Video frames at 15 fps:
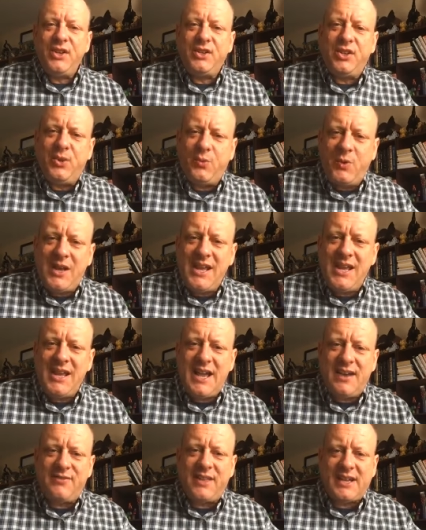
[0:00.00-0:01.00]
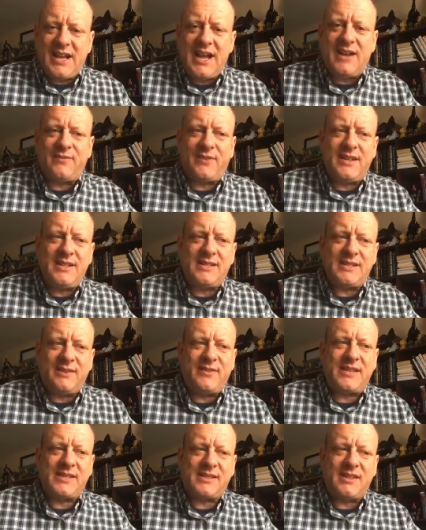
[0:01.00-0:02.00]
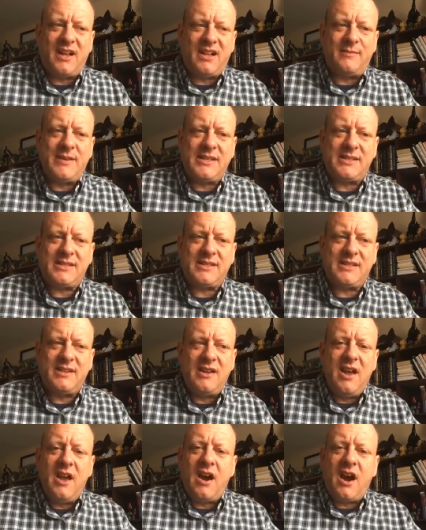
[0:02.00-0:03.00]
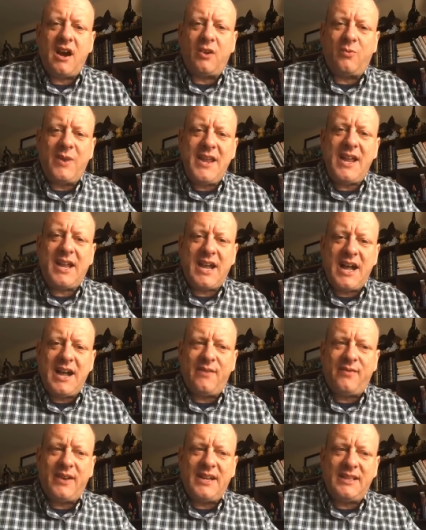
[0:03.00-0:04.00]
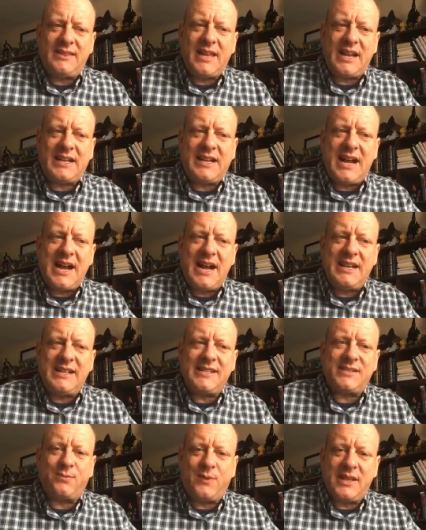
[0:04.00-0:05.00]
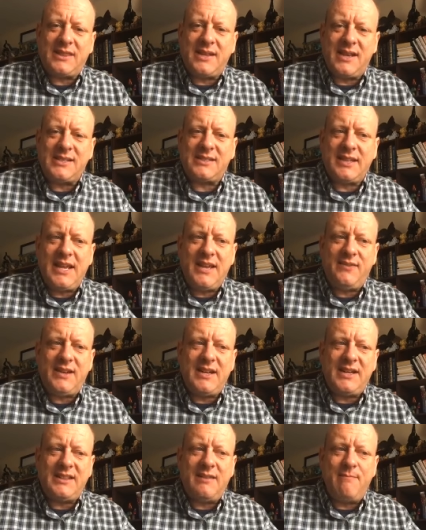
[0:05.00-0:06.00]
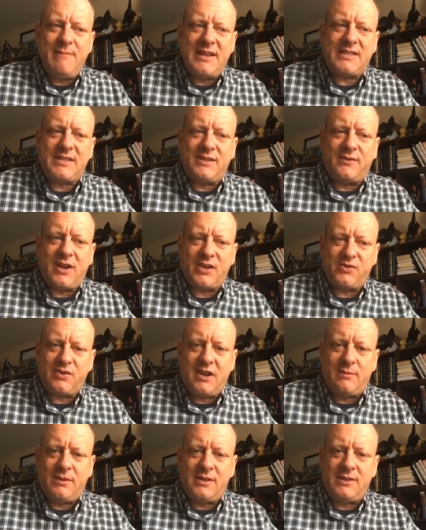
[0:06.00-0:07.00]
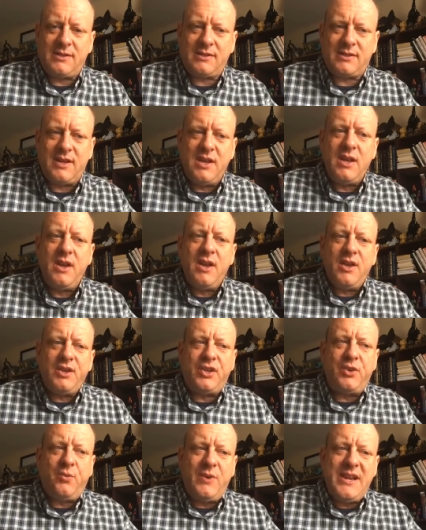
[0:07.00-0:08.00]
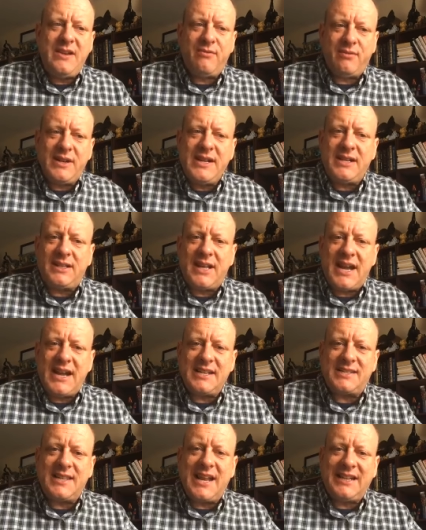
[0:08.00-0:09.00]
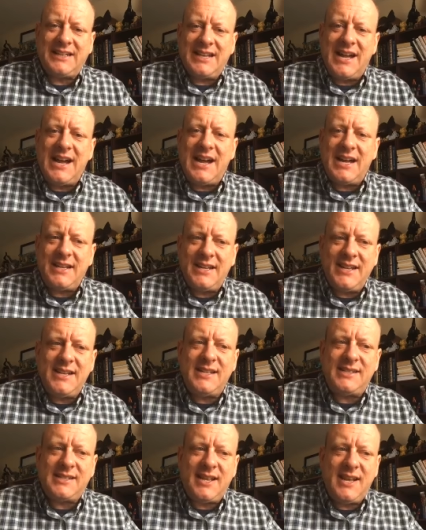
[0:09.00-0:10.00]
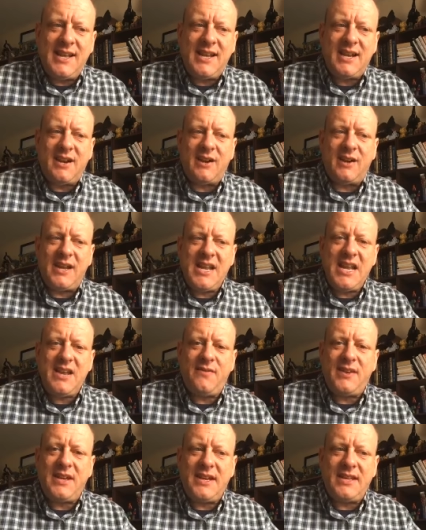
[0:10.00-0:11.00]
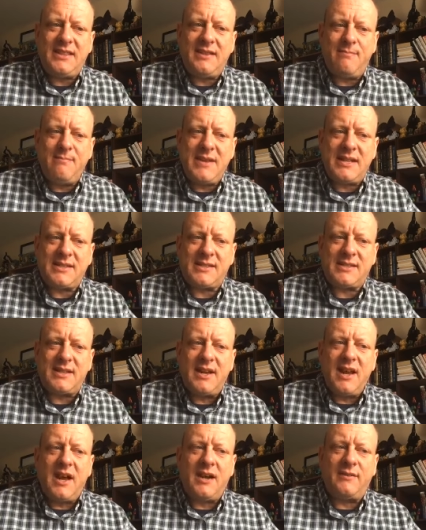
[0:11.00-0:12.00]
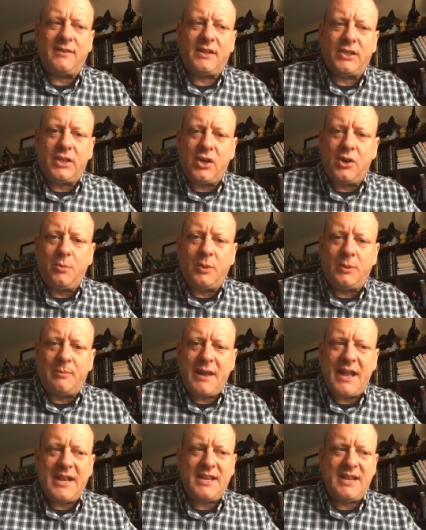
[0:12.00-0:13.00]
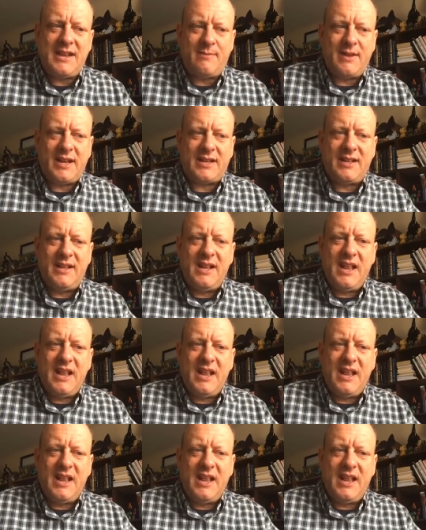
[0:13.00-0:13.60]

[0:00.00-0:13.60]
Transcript: Do we have the confidence of the psalmist? Are we confident that God is with us even in the midst of our troubles? Do we realize that God is here even in the midst of global pandemic,